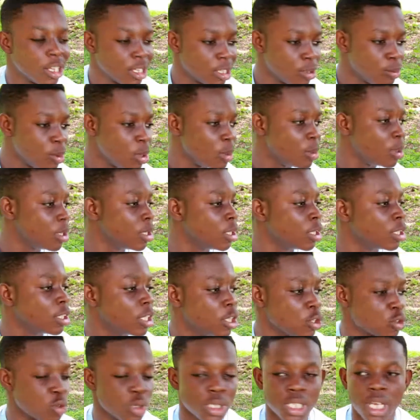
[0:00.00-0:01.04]
Maybe
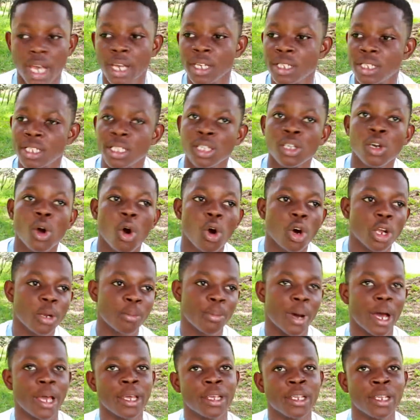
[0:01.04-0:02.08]
the society or
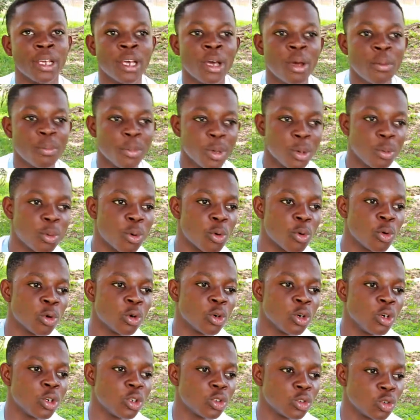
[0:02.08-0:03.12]
my people,
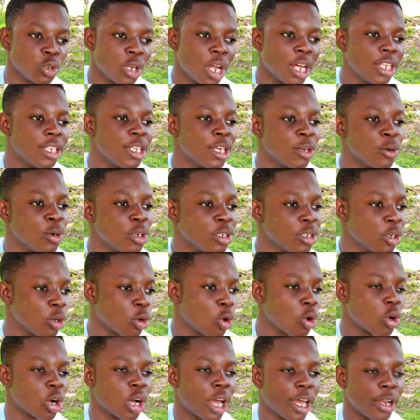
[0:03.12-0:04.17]
so that the
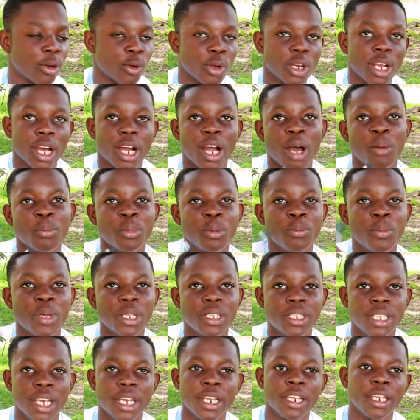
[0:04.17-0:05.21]
law and order can be
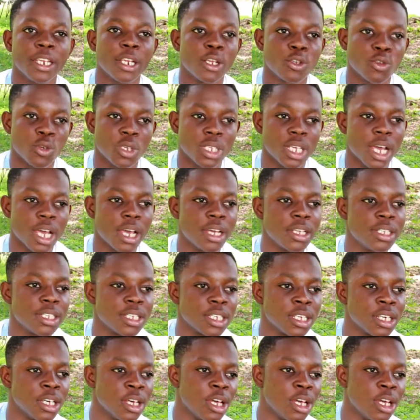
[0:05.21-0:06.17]
maintained in the society.